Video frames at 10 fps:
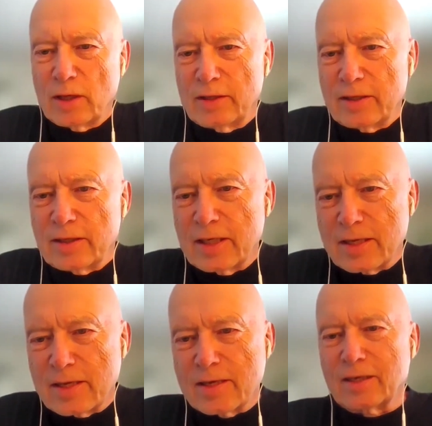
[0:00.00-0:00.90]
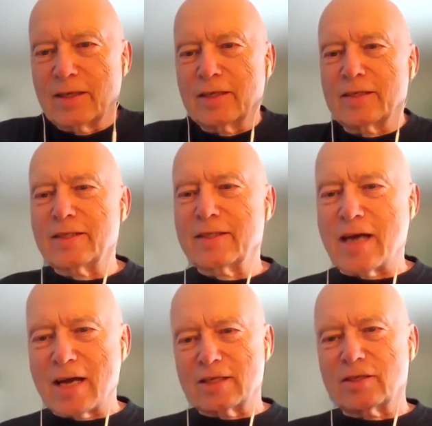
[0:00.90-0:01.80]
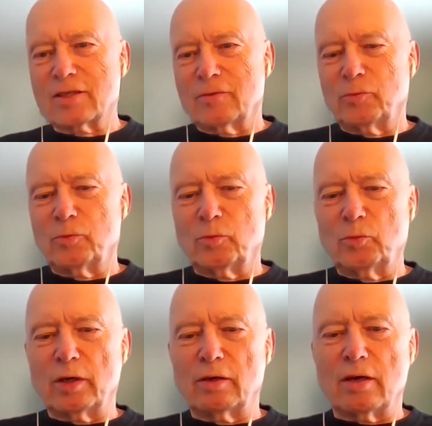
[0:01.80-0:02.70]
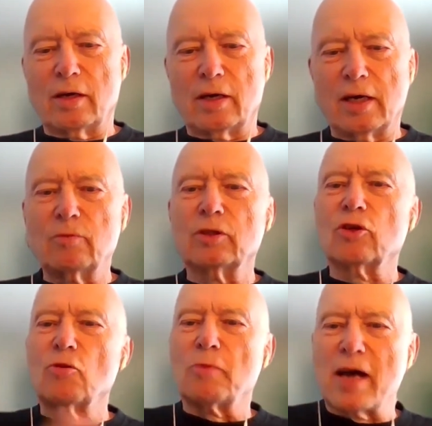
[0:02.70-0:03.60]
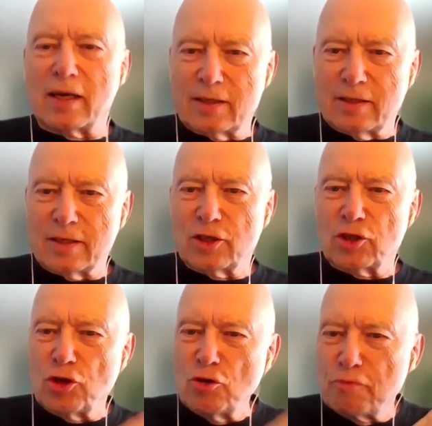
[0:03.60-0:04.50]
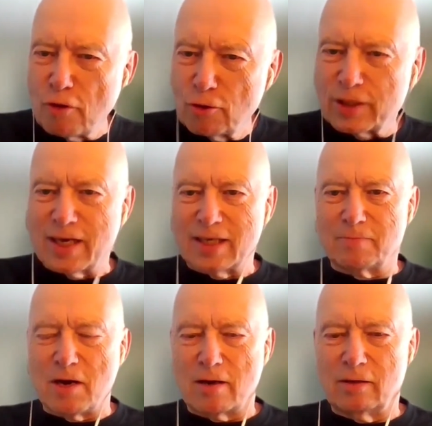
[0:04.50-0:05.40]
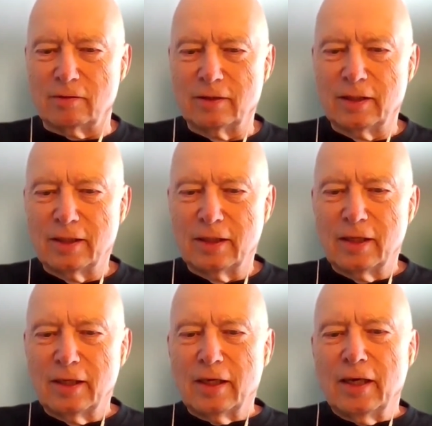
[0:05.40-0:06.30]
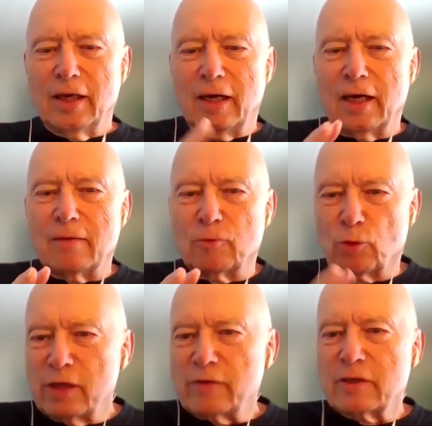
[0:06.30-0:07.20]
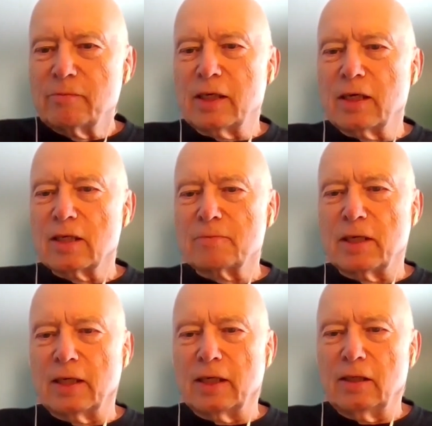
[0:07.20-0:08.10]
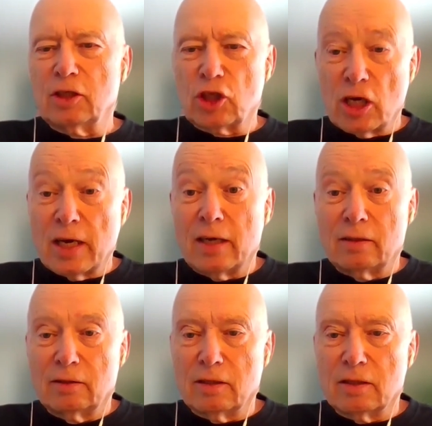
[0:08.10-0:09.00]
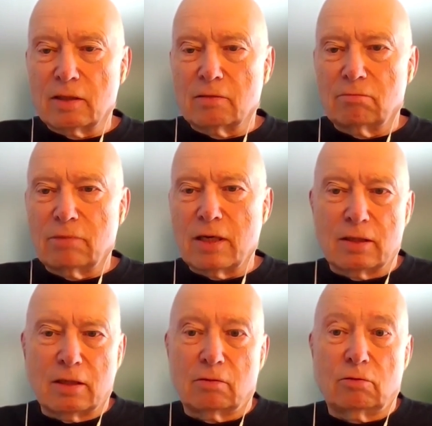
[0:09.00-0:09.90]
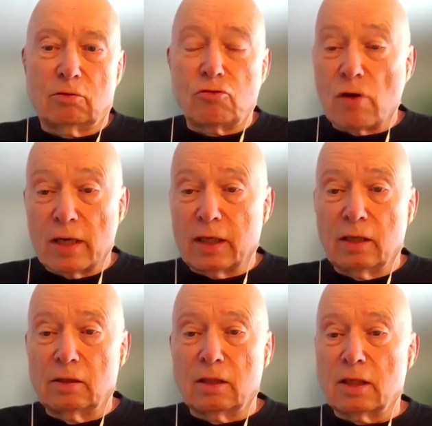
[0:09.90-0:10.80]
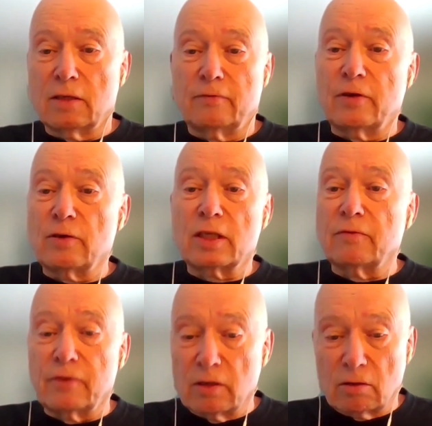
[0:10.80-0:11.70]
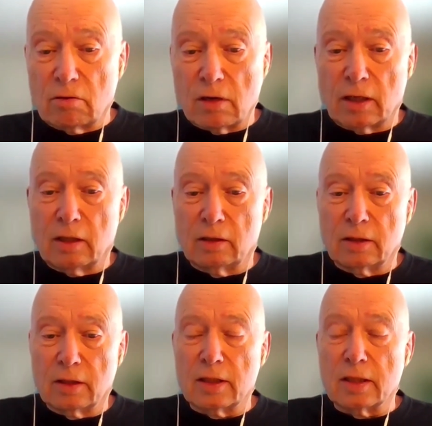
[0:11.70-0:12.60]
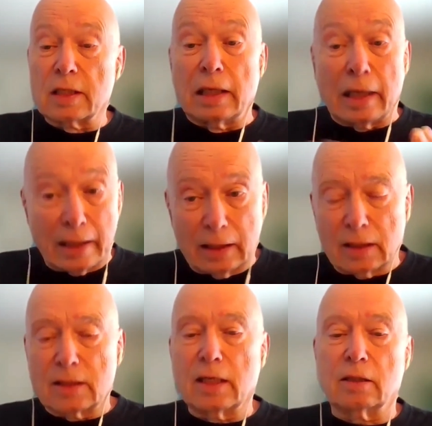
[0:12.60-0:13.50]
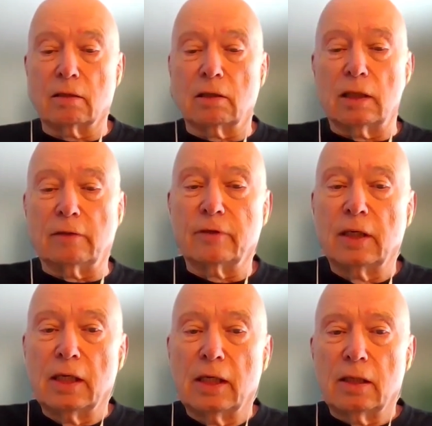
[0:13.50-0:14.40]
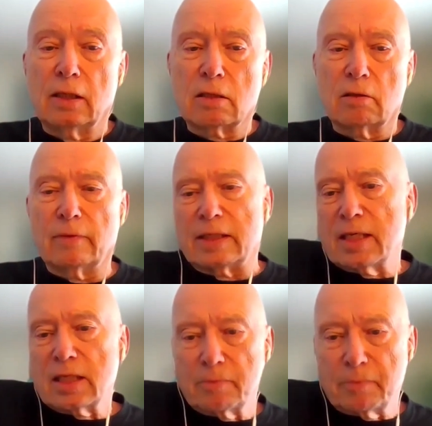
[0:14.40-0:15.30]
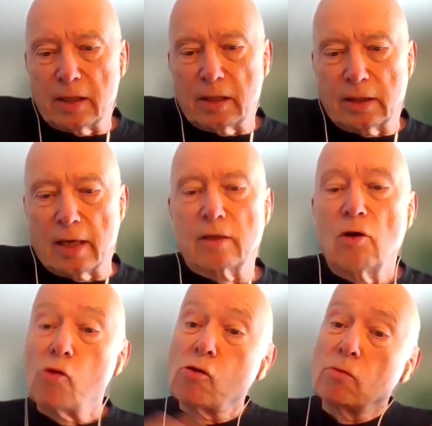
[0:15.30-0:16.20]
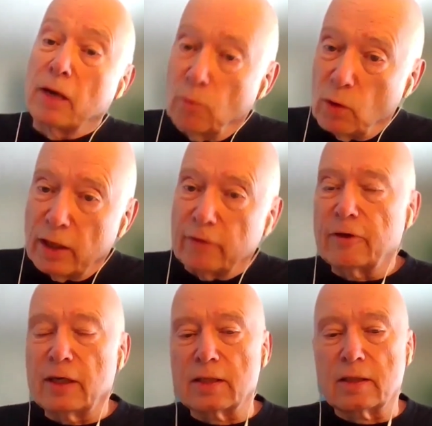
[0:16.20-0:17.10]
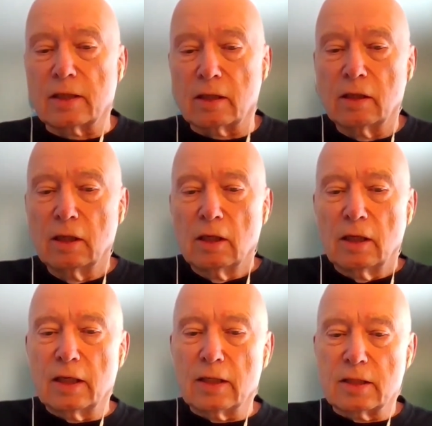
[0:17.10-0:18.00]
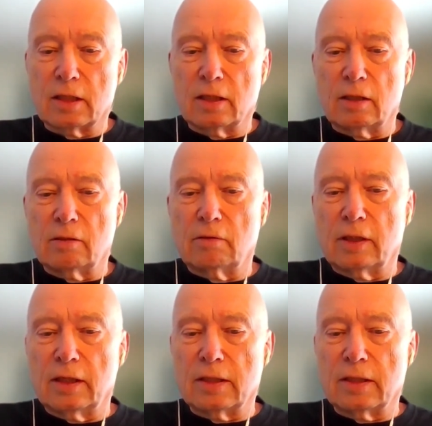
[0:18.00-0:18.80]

well, you see, the thing is that's where I would go back to this two-process model. I'm grieving because my child has a chronic illness, a very severe chronic illness that's likely to take their life, and so I'm anticipating that. Or my wife has cancer,